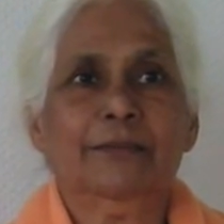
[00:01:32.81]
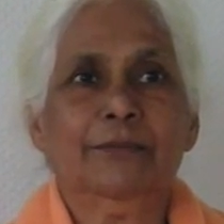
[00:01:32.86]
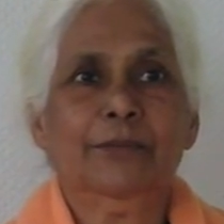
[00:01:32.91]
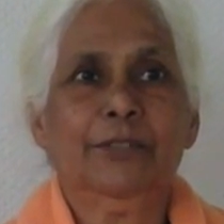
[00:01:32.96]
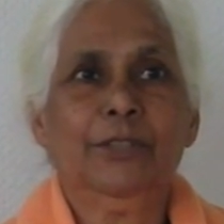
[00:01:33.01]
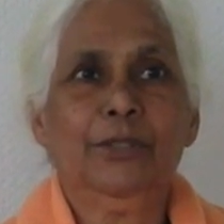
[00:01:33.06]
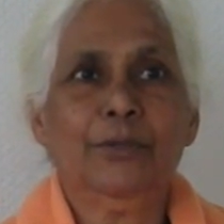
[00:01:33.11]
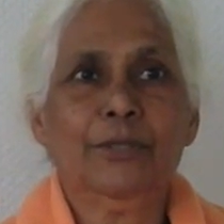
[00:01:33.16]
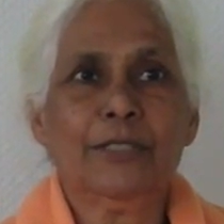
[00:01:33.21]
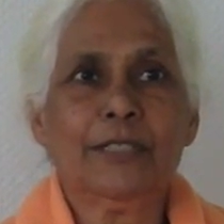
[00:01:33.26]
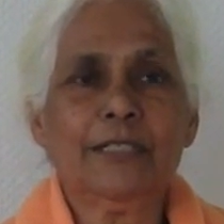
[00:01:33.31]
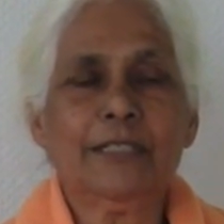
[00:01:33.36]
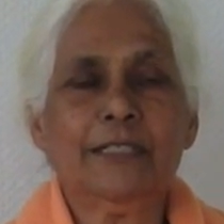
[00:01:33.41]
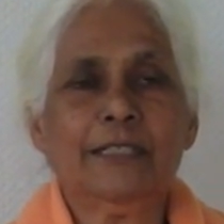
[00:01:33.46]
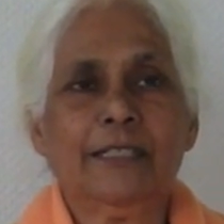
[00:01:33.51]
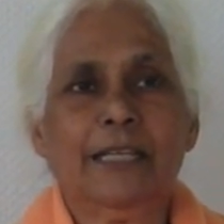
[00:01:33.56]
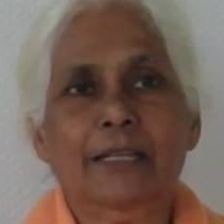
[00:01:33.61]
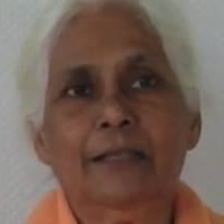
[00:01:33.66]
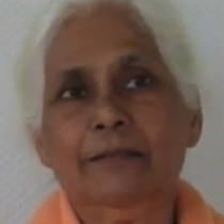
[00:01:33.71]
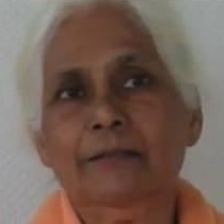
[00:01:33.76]
We use it
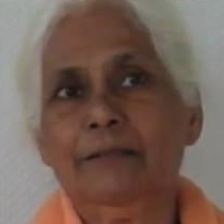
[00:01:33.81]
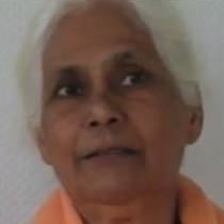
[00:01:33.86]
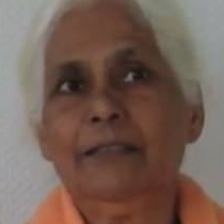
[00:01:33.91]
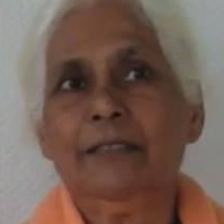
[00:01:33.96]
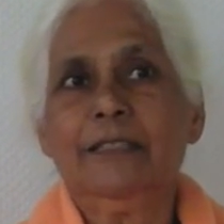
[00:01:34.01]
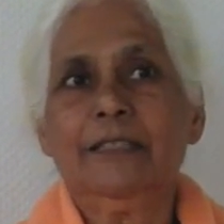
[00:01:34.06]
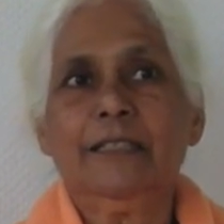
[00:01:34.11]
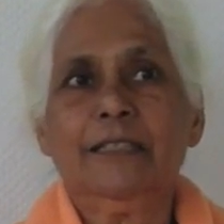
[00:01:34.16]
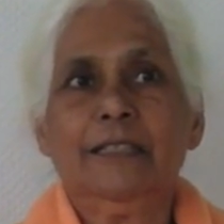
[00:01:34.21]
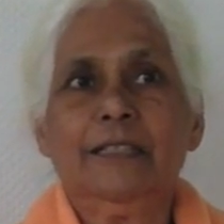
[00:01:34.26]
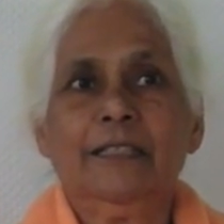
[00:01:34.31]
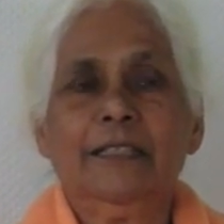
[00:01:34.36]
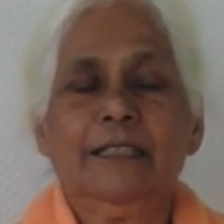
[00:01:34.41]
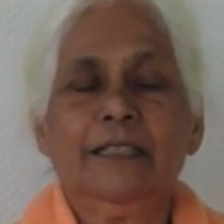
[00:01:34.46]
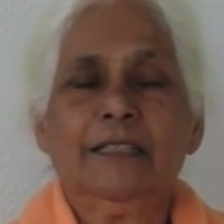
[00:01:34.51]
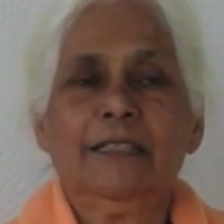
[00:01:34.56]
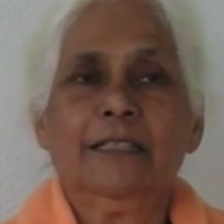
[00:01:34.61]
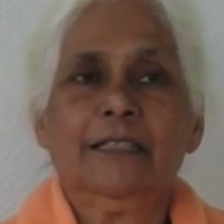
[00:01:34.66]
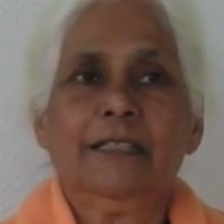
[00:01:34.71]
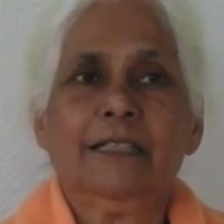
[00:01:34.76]
and then
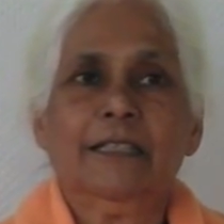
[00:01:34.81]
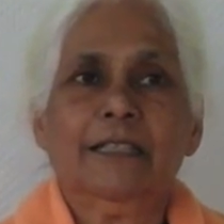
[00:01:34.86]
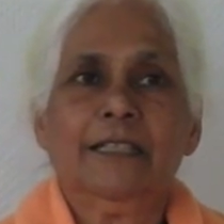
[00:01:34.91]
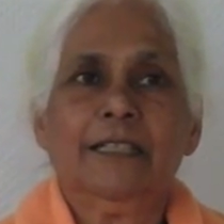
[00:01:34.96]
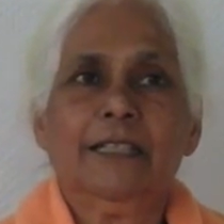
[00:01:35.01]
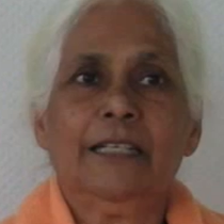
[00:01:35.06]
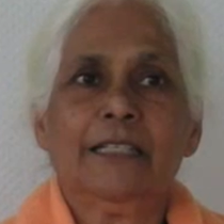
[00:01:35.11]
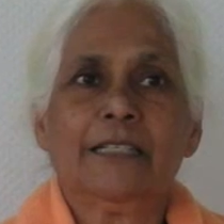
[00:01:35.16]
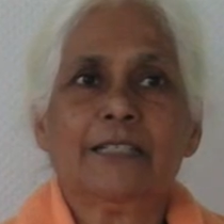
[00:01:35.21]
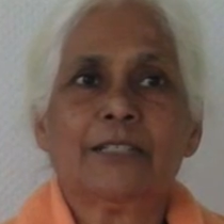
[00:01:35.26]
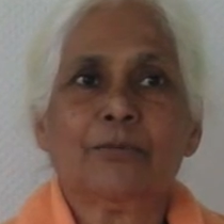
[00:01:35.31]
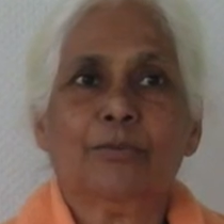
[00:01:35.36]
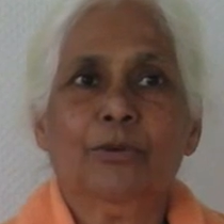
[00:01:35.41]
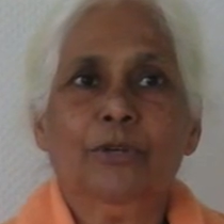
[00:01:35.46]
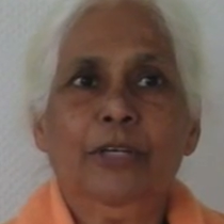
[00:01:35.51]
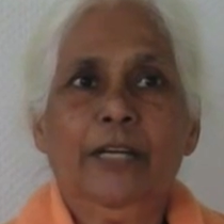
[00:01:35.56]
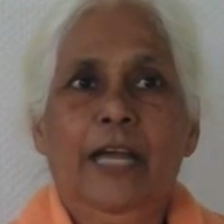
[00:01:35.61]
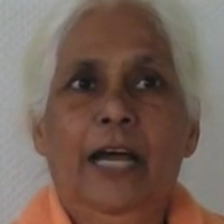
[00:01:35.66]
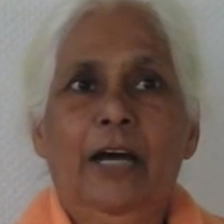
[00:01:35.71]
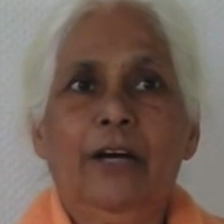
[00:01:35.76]
it's
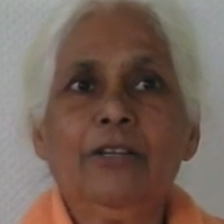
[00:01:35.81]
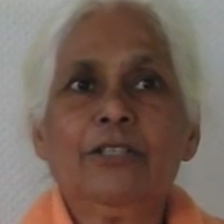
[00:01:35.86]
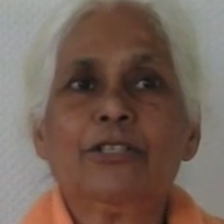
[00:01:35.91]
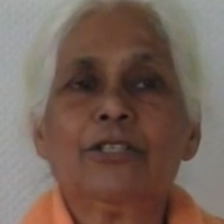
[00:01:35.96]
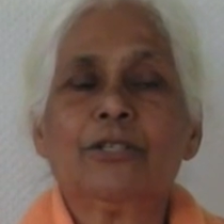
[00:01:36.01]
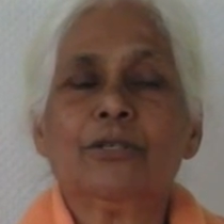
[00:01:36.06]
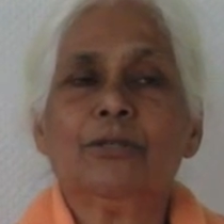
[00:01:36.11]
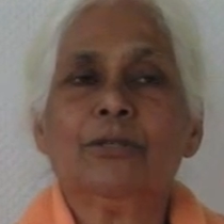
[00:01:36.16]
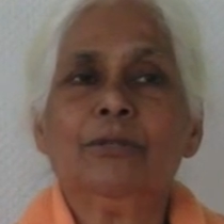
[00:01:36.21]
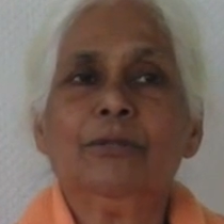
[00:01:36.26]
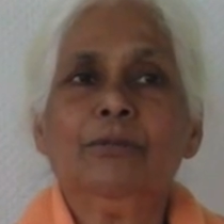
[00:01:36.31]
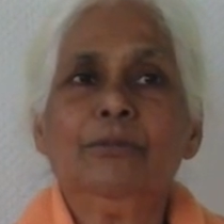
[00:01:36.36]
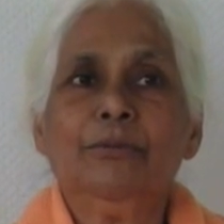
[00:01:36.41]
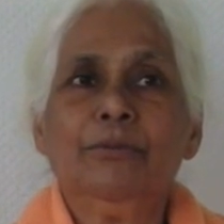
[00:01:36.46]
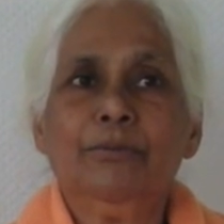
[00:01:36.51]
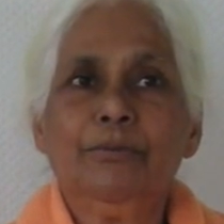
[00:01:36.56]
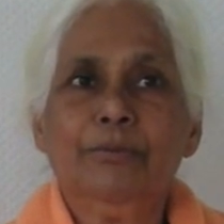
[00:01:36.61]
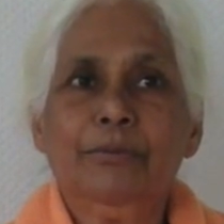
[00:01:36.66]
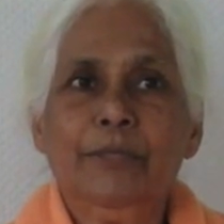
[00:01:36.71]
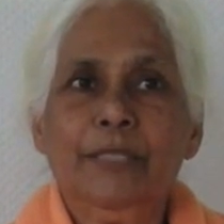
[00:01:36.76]
worn out, so
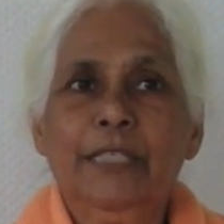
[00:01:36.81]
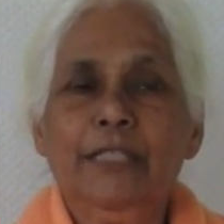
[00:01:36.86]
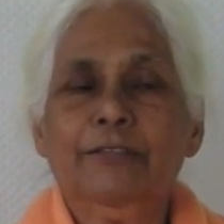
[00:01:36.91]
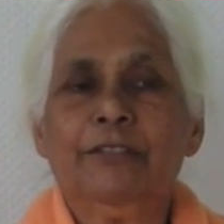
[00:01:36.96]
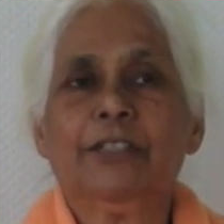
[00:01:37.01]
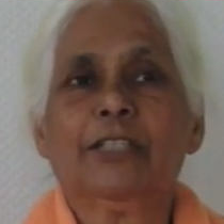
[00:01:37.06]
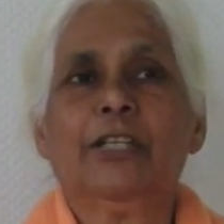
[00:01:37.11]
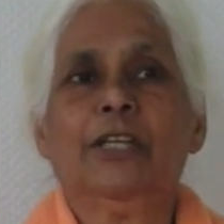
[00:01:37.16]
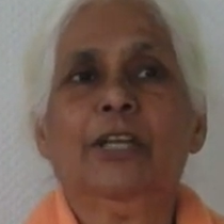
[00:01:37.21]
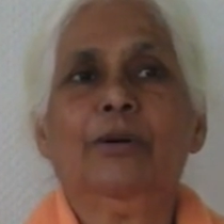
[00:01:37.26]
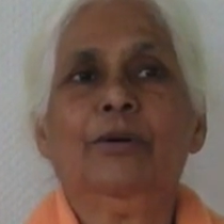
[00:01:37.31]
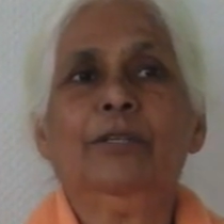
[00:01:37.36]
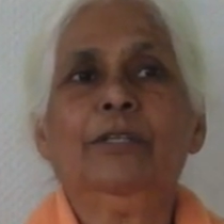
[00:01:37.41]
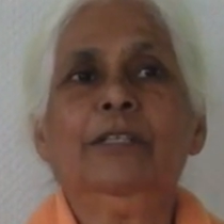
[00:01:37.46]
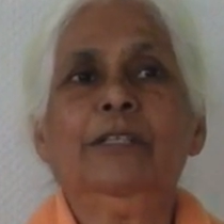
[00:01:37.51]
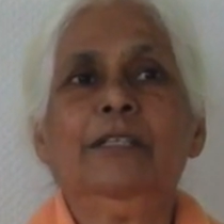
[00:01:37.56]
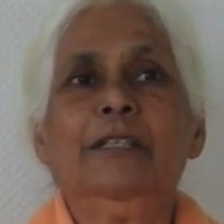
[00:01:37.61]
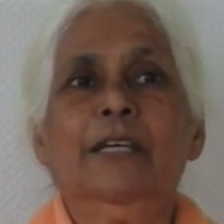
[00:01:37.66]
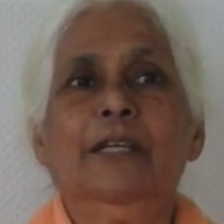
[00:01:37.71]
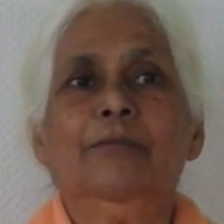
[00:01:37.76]
we leave it
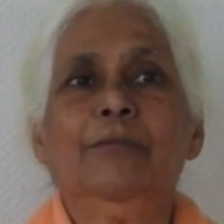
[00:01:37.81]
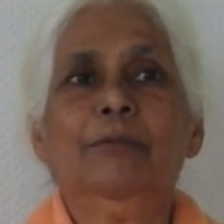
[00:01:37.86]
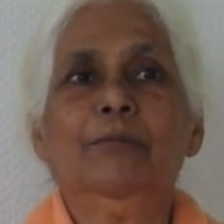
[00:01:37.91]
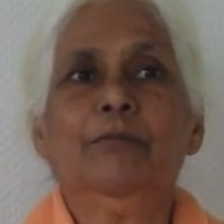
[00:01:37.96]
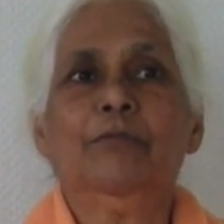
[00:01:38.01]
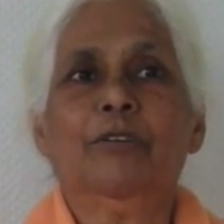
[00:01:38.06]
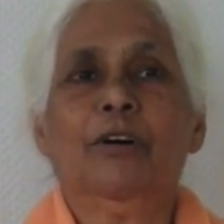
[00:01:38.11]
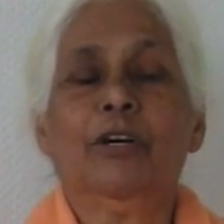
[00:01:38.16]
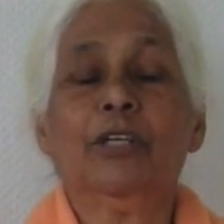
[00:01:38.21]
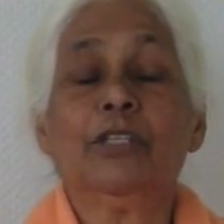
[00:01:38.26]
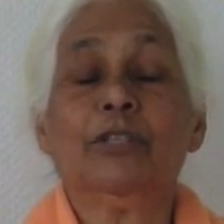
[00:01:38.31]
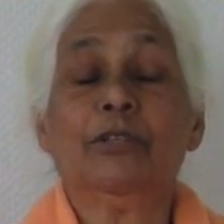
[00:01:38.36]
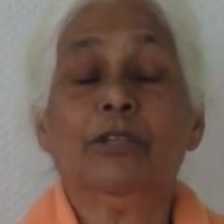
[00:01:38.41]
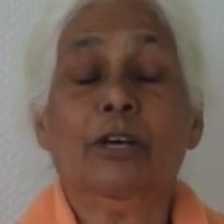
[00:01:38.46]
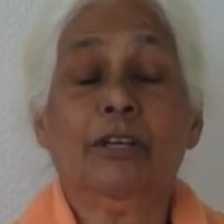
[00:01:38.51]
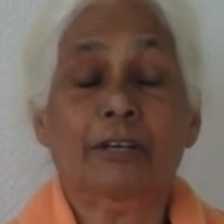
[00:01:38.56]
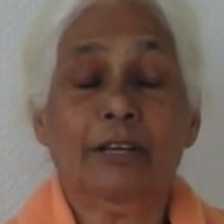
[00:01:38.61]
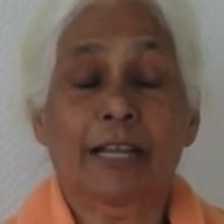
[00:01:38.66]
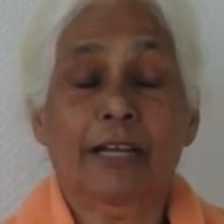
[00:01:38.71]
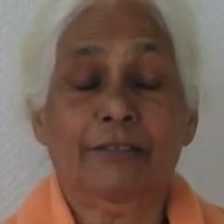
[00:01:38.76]
alone and we move on to
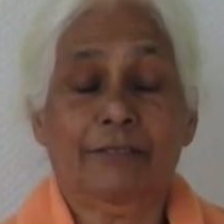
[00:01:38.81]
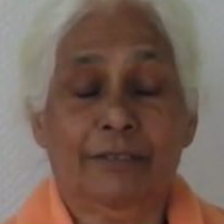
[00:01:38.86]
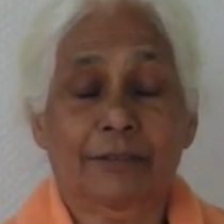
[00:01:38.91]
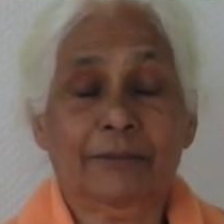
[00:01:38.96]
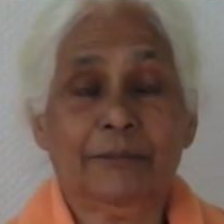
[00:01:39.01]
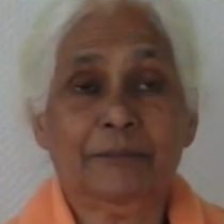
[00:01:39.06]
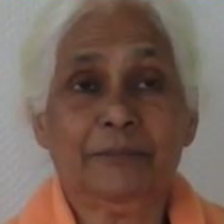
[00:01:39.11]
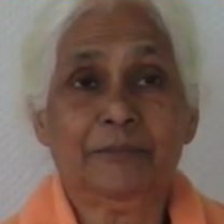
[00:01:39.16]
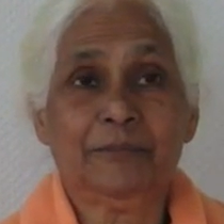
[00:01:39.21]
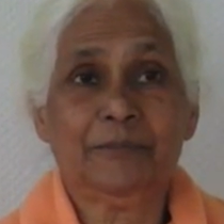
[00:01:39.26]
another level.